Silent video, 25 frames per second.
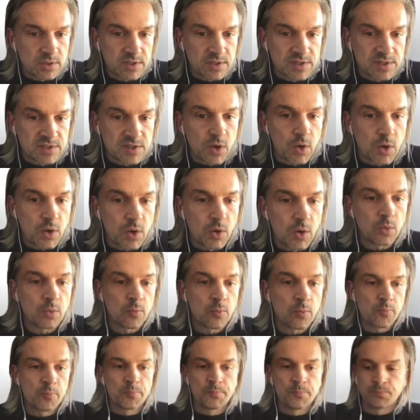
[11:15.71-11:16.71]
So
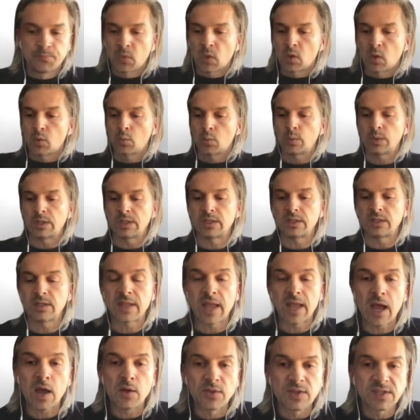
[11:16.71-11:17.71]

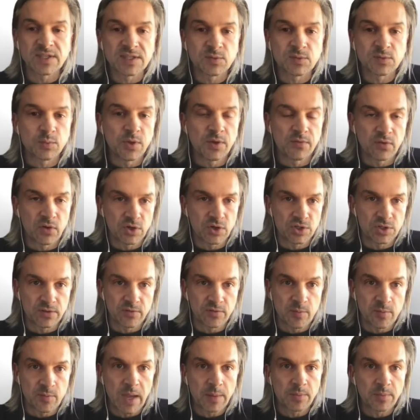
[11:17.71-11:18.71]
now this is the version of
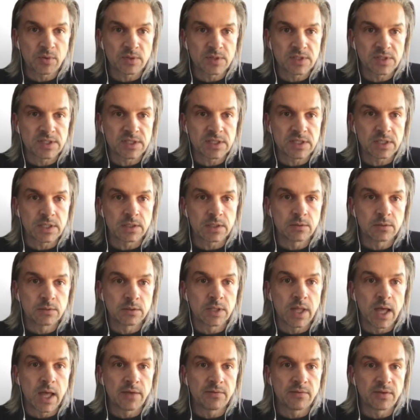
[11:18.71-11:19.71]
the map you'll see
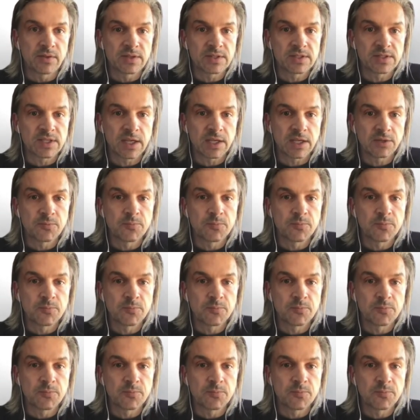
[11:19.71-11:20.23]
live on the site.